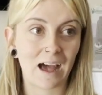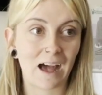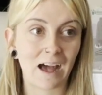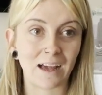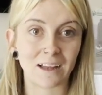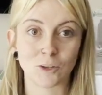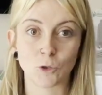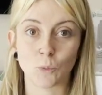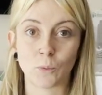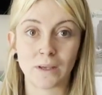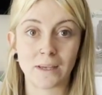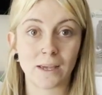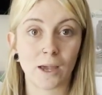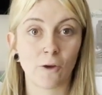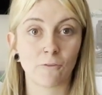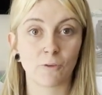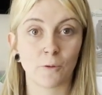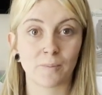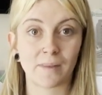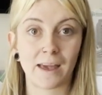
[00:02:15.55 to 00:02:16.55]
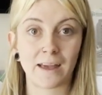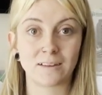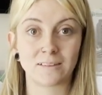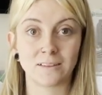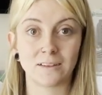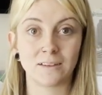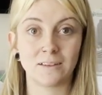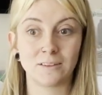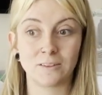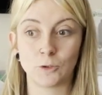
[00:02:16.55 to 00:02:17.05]
And we go from there
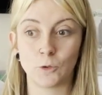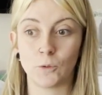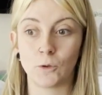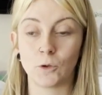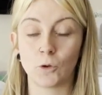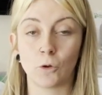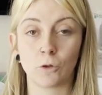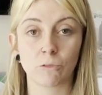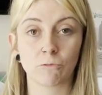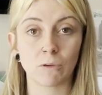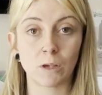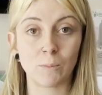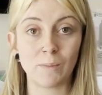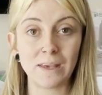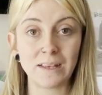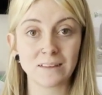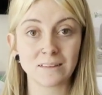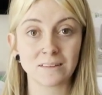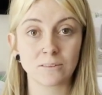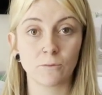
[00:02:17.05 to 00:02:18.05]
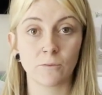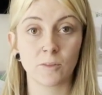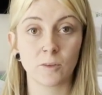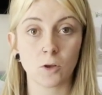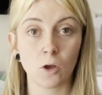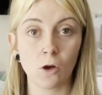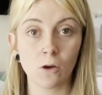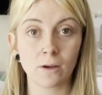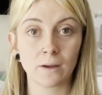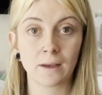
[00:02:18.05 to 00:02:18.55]
to doing your three meets for the
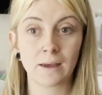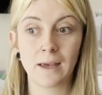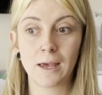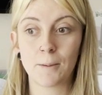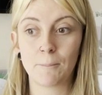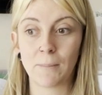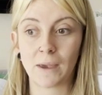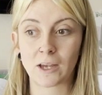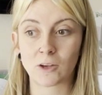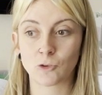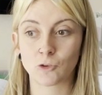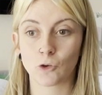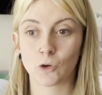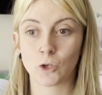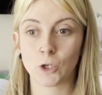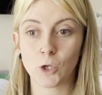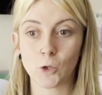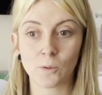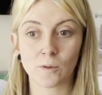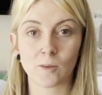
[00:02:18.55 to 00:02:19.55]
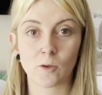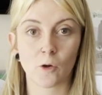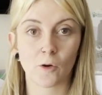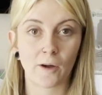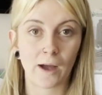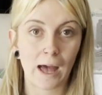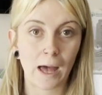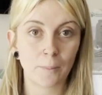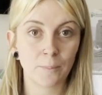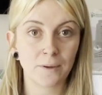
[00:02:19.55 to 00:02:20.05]
dog, making sure you and the
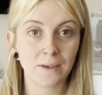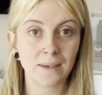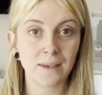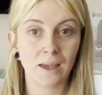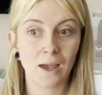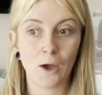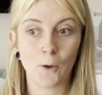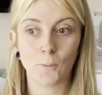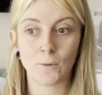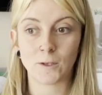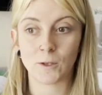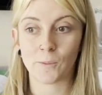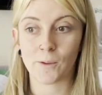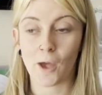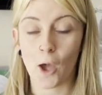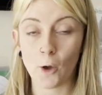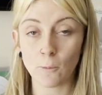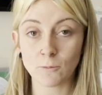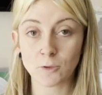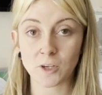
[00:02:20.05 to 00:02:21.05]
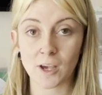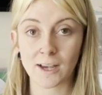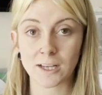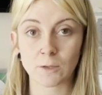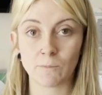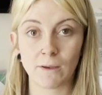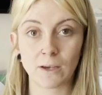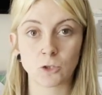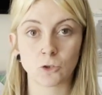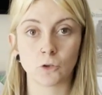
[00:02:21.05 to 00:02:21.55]
dog are happy. We do a home check
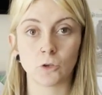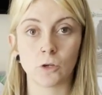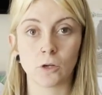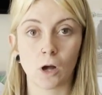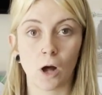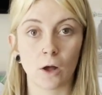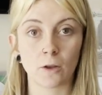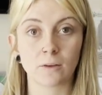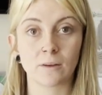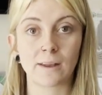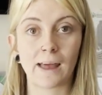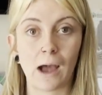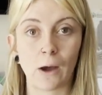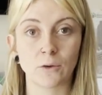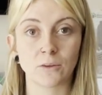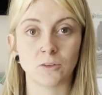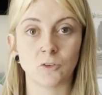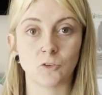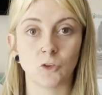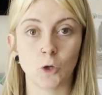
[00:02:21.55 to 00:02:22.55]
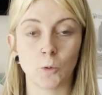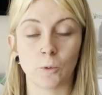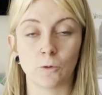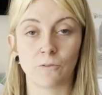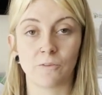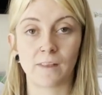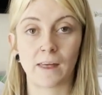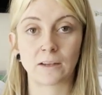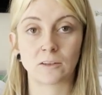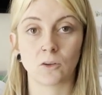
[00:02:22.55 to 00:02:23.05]
to make sure your garden and house is suitable
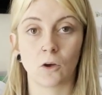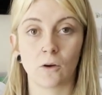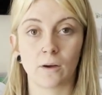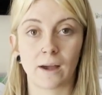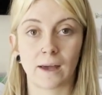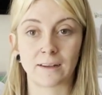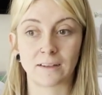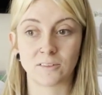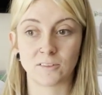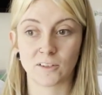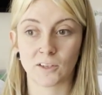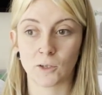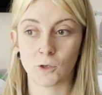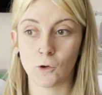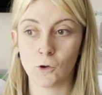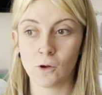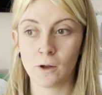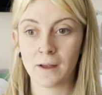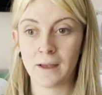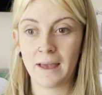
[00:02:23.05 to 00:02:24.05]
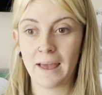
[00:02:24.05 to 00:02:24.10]
for that dog and is secure.